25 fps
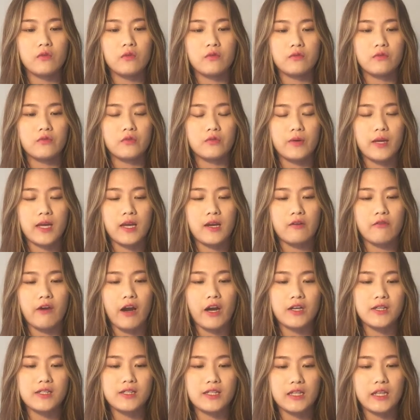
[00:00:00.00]
doing
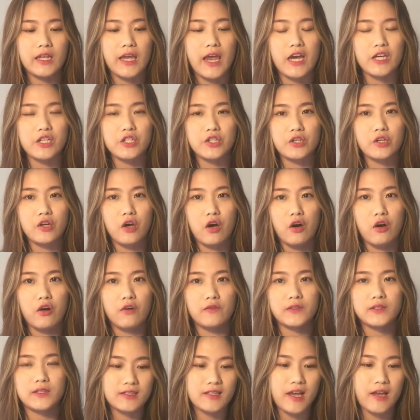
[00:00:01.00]
reconciliation
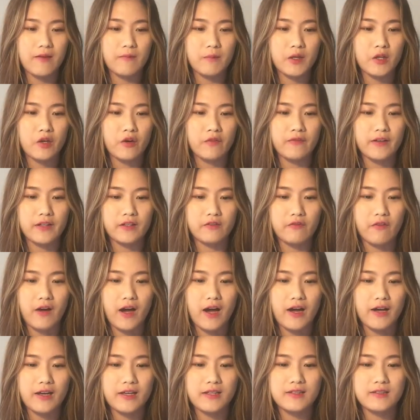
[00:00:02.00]
of statement of
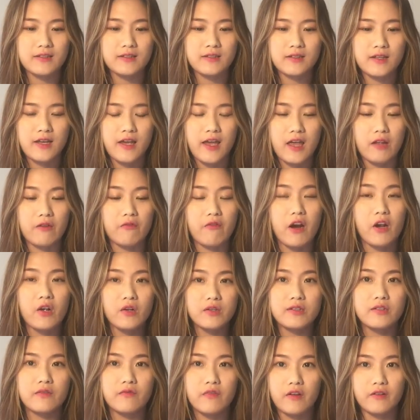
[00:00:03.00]
advice and
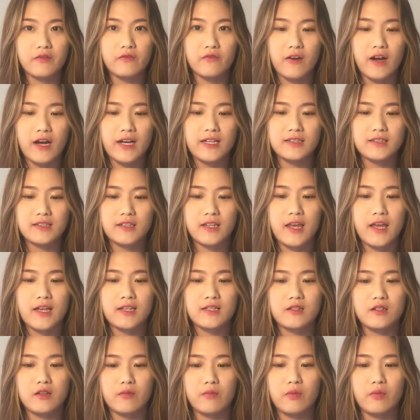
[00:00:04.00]
records of advice against the